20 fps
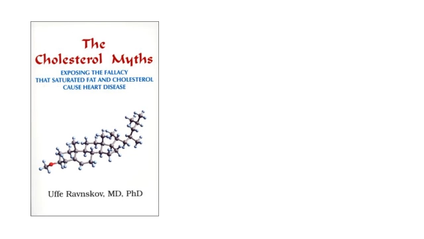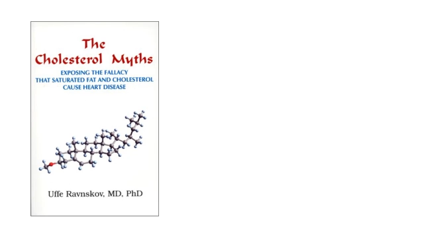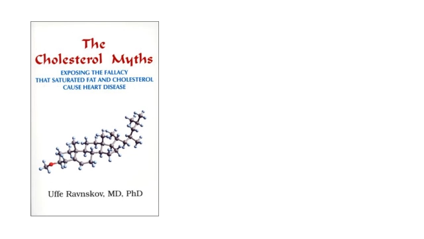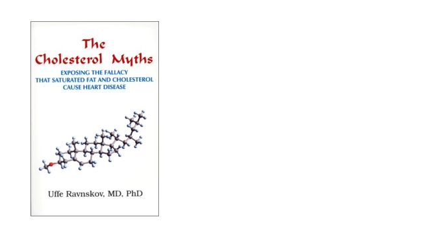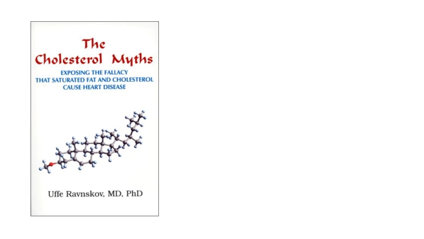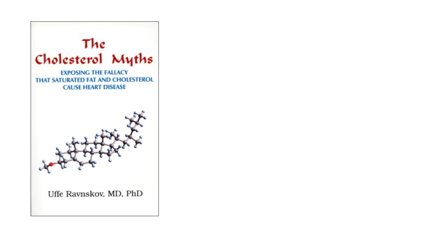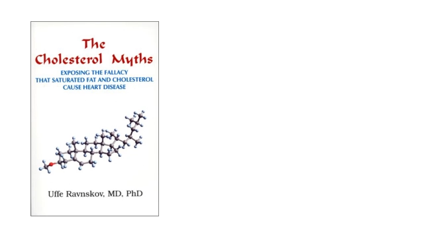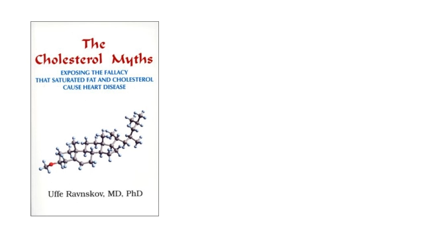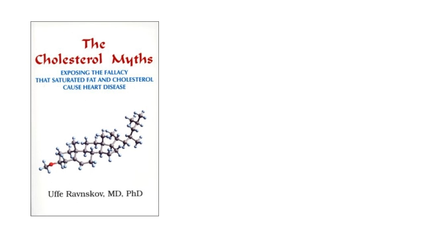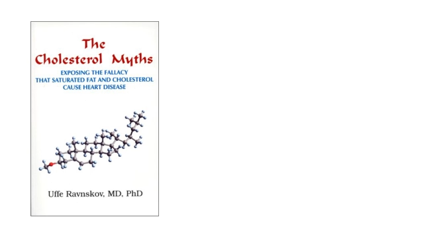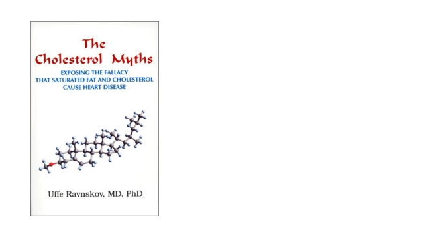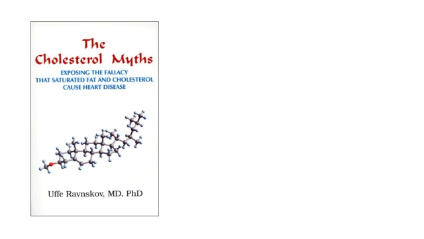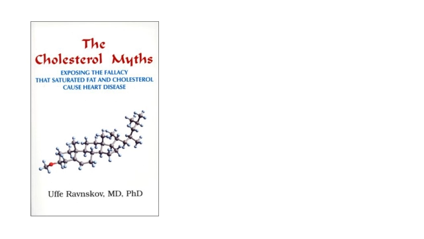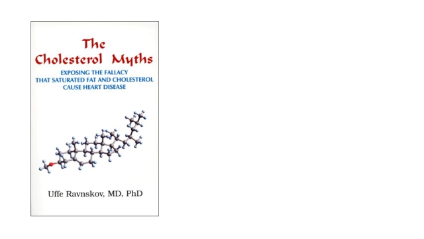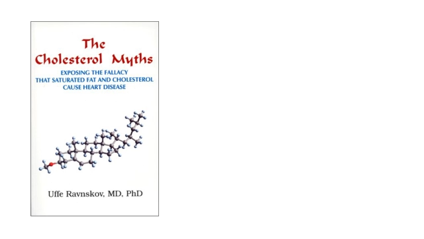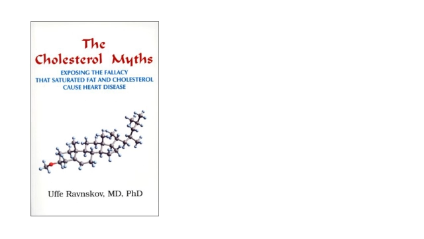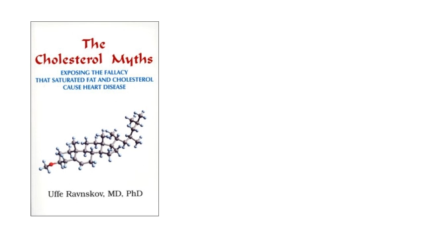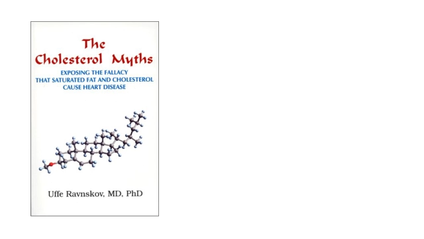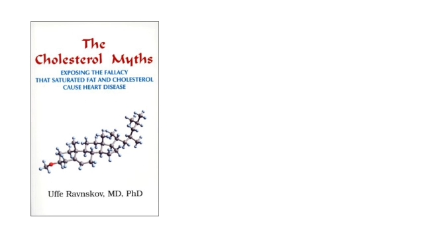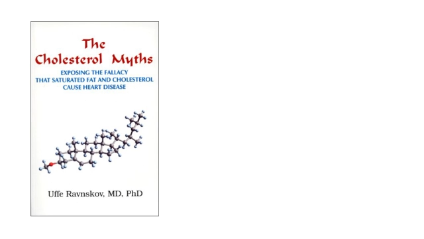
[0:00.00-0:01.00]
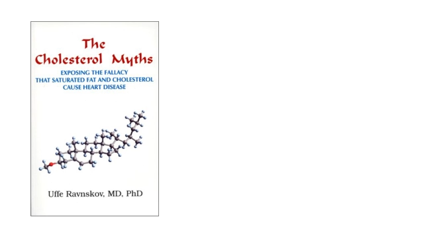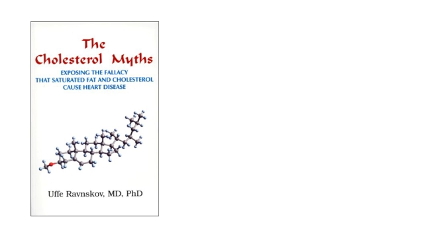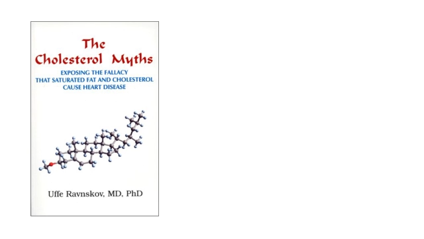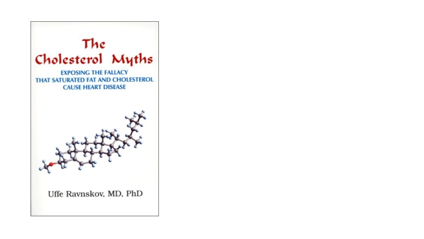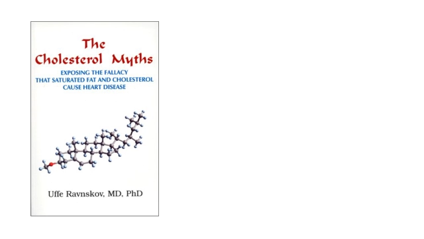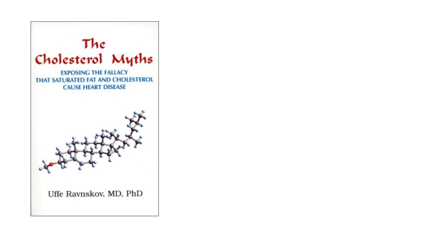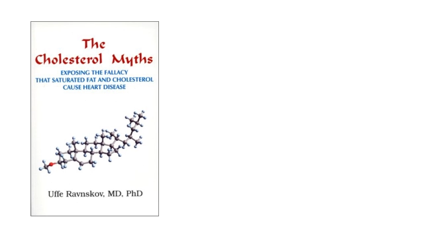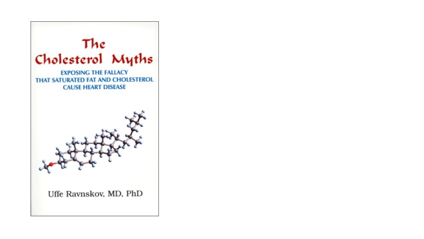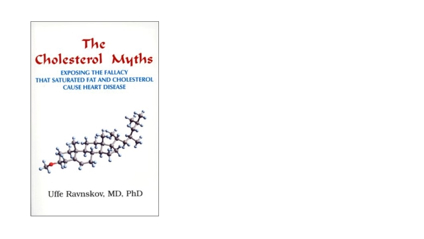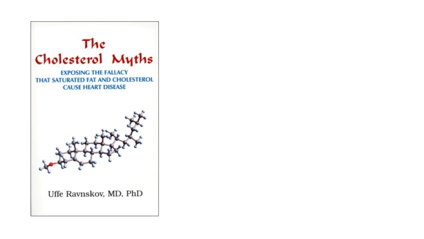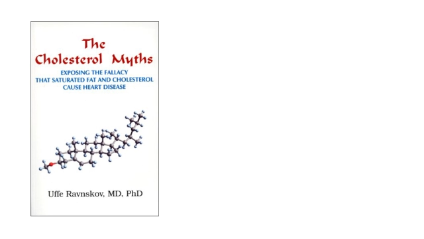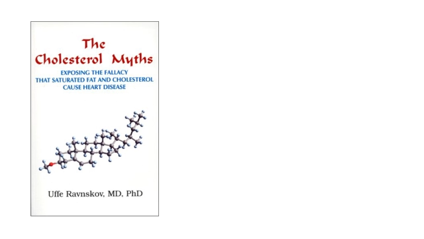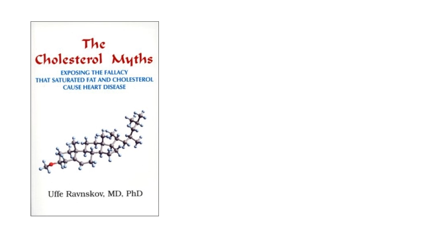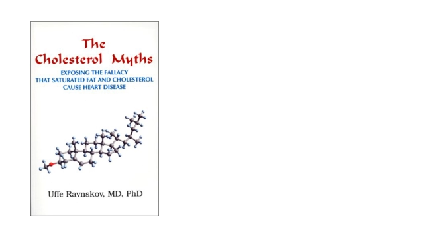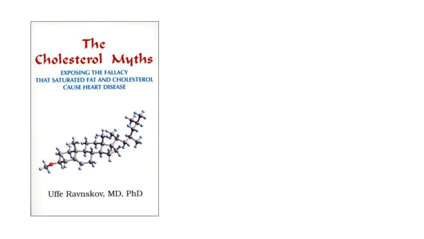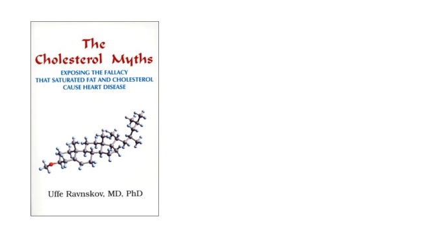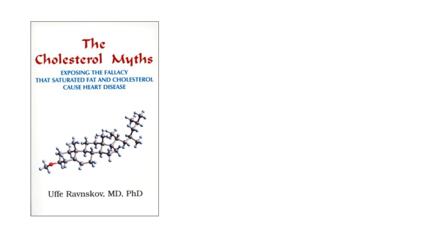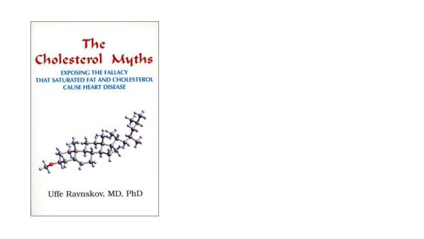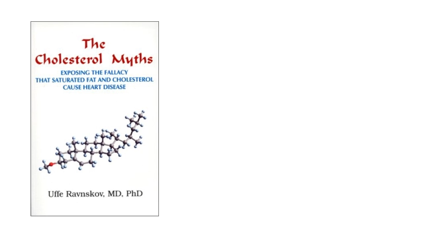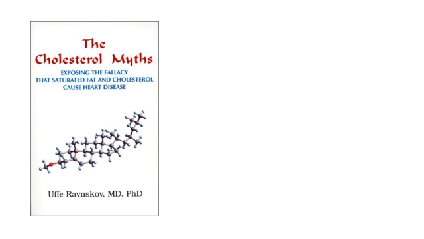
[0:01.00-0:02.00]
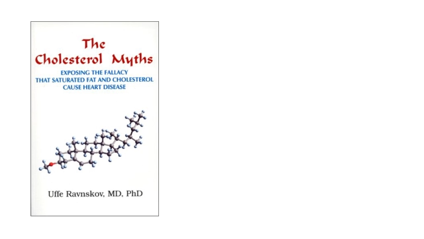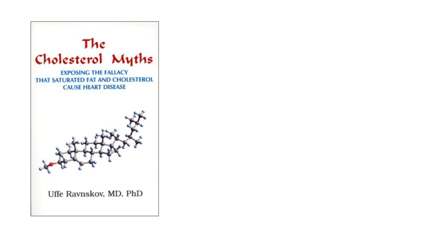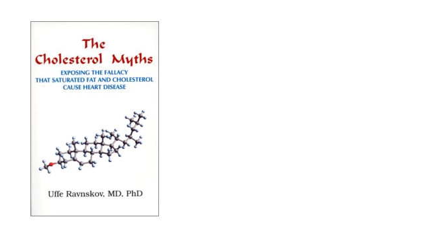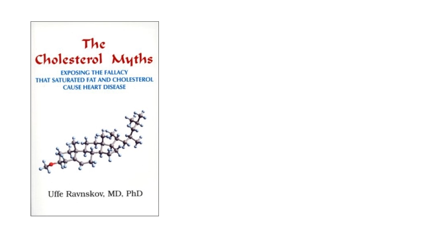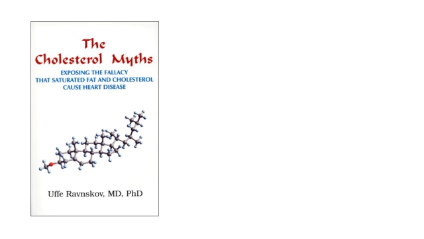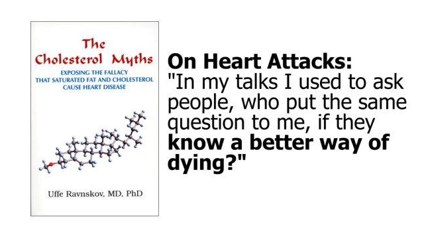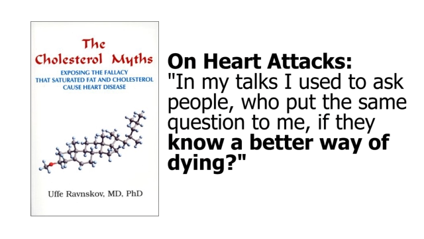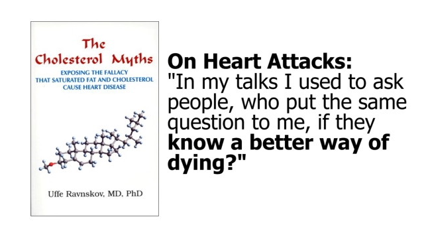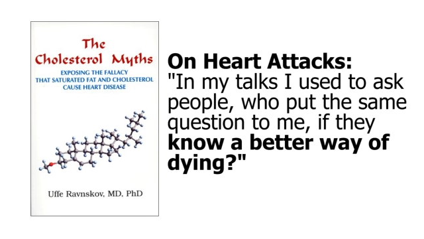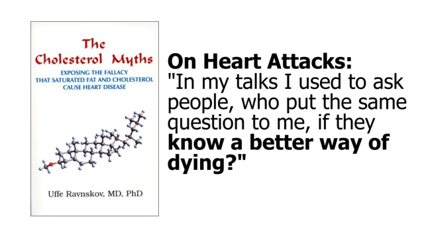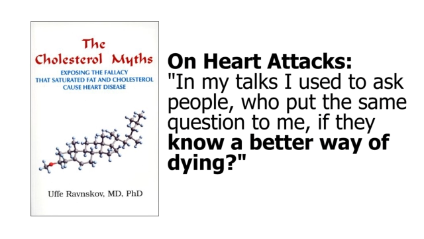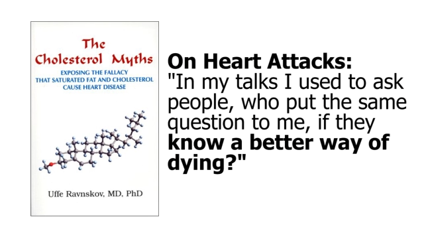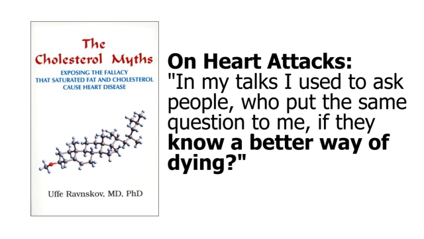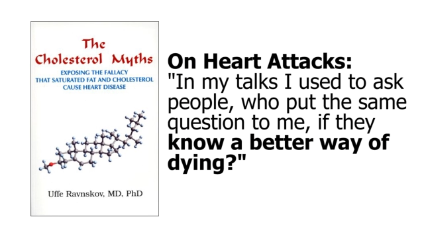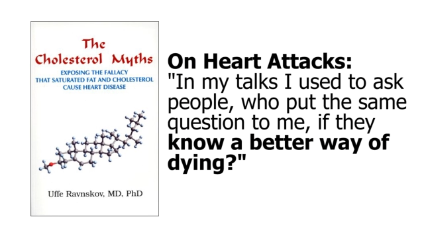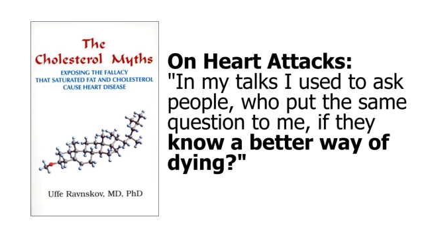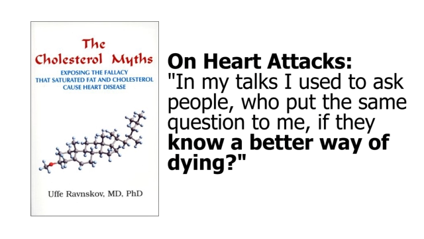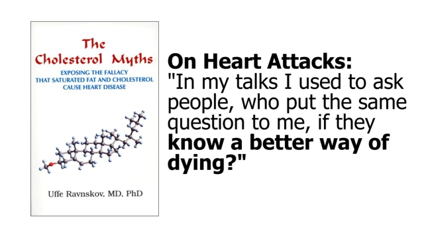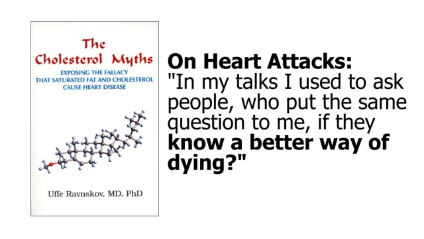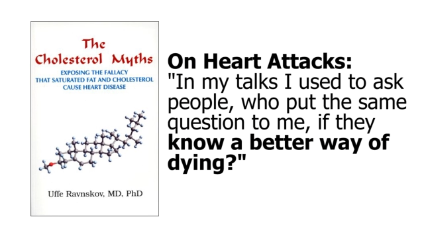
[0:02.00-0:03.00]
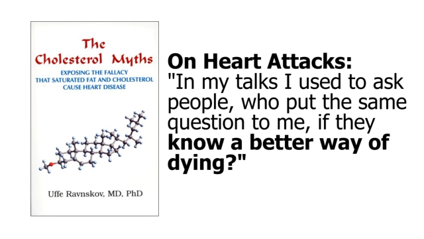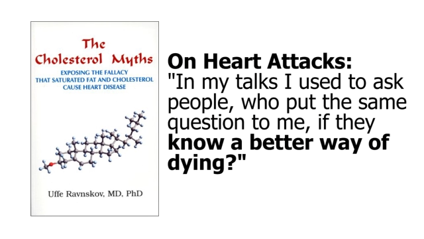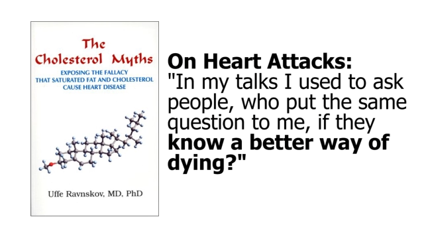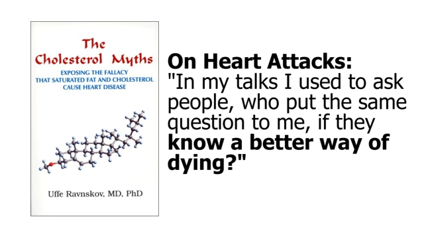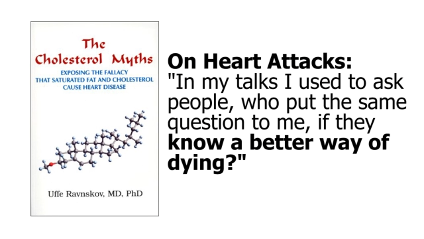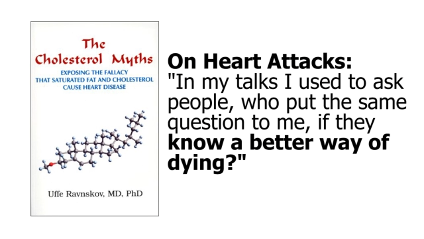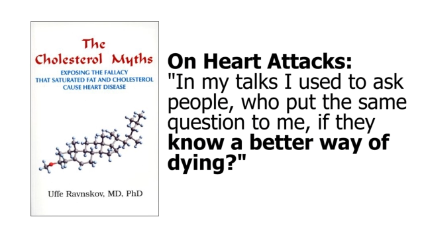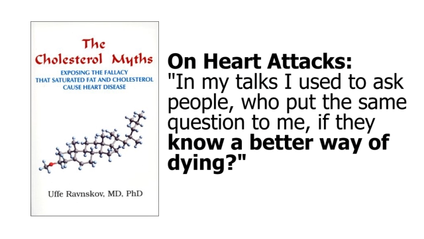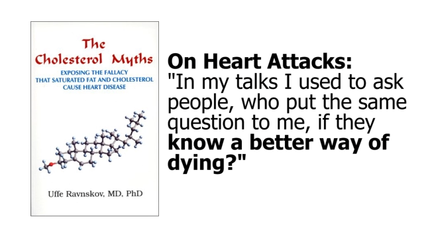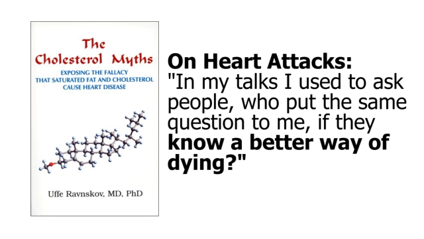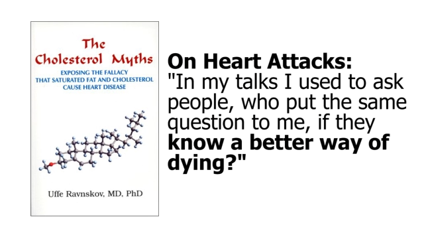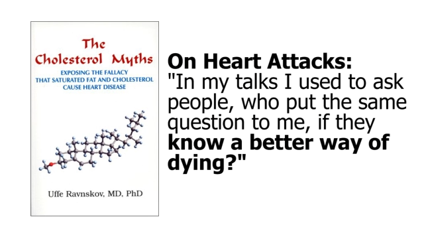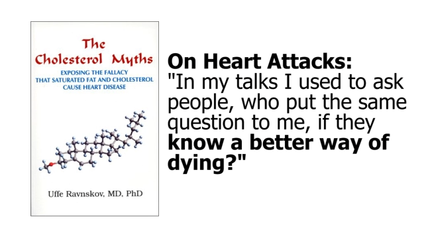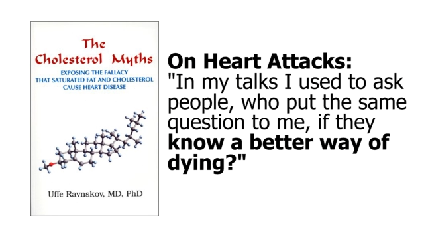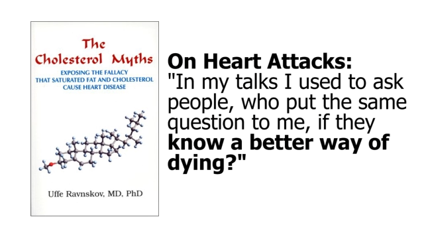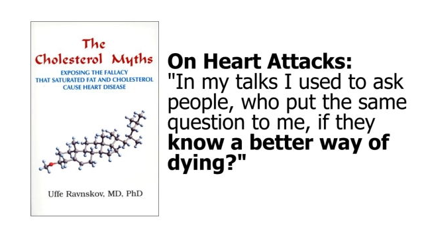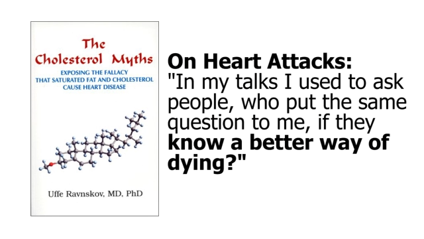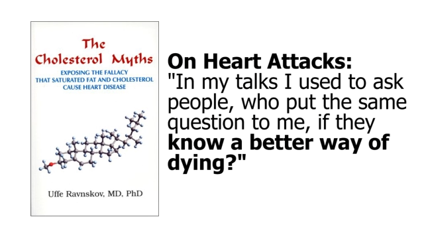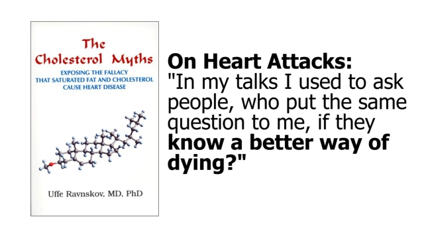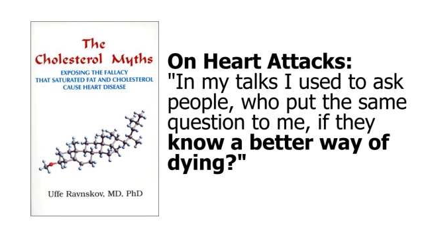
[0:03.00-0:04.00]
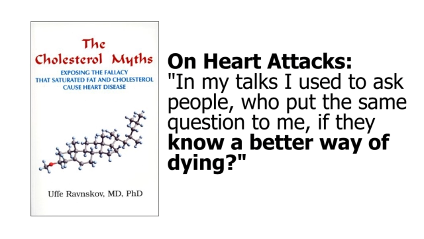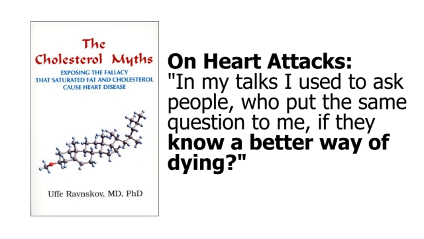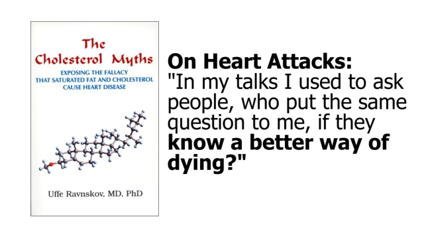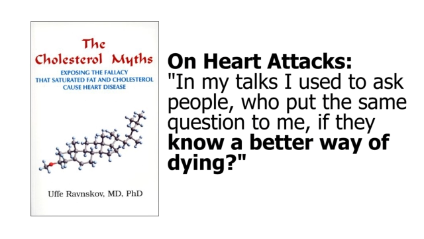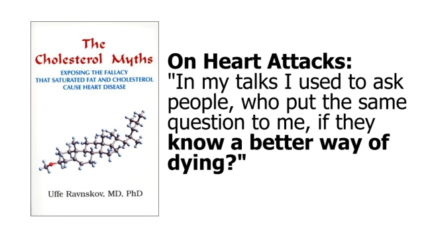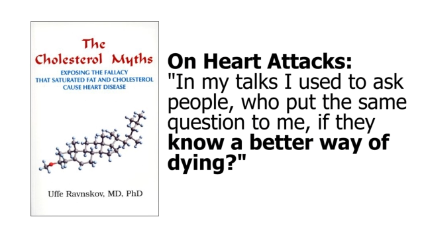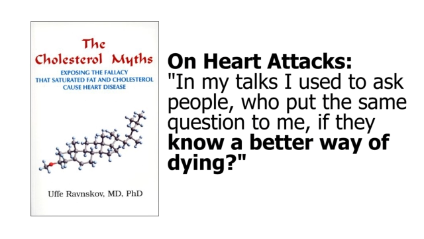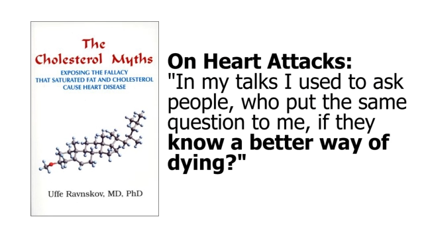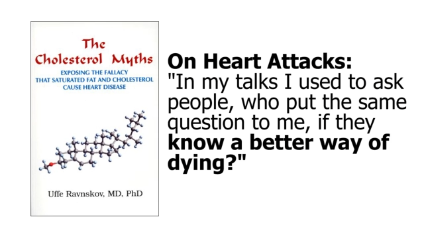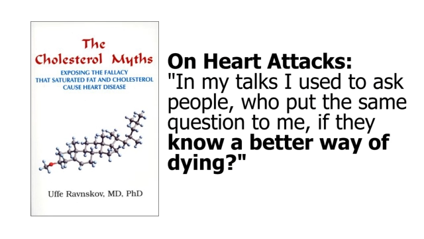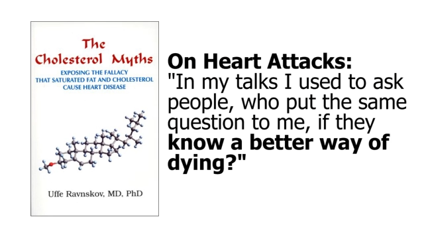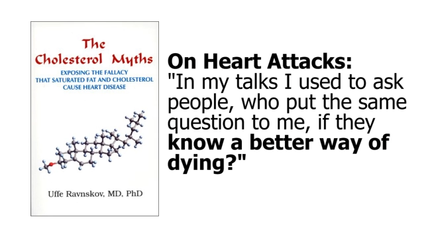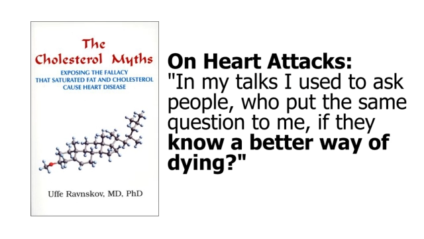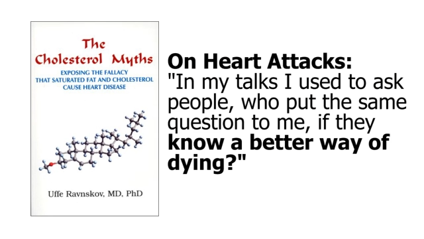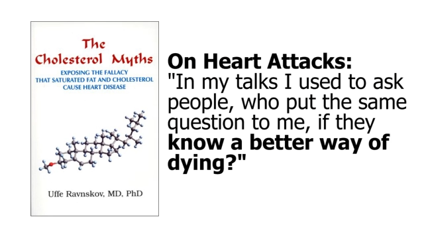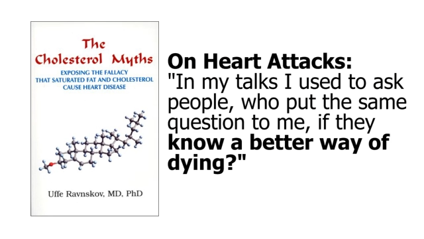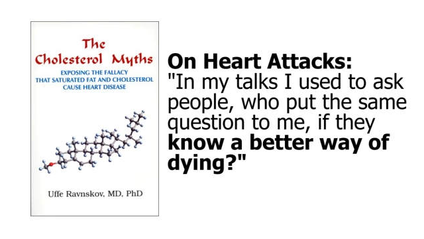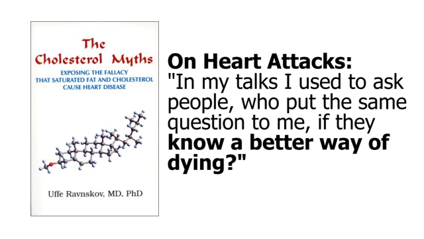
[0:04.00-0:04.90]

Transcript: [unreadable: no face in view]